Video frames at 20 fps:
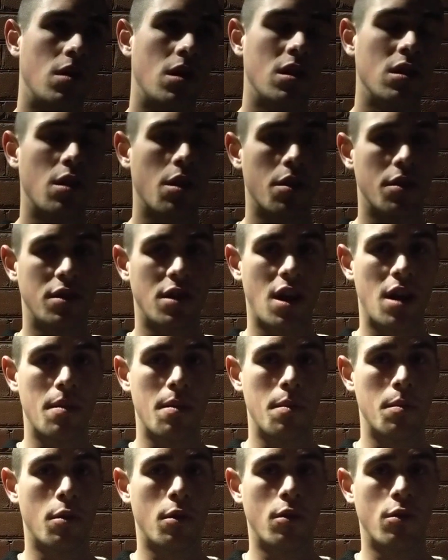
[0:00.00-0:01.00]
a lot of the time
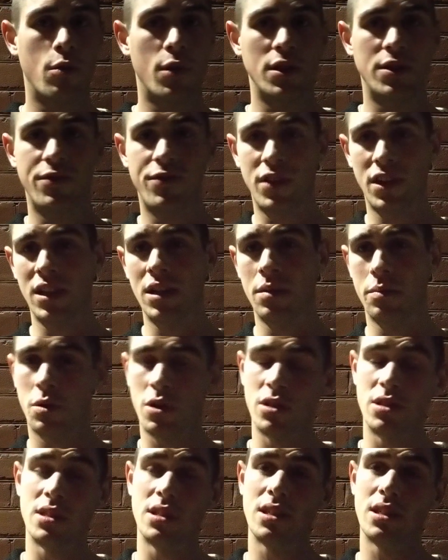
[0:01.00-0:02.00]
I'm not always feeling it
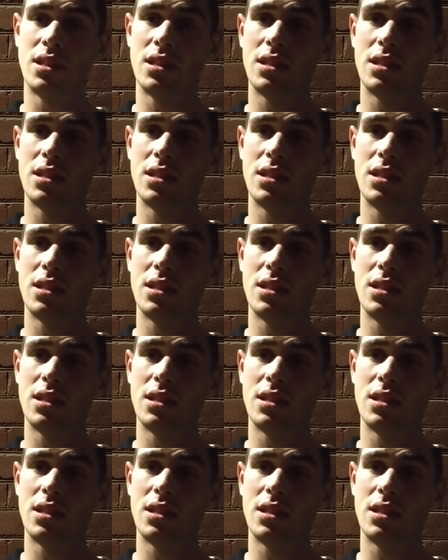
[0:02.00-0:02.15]
because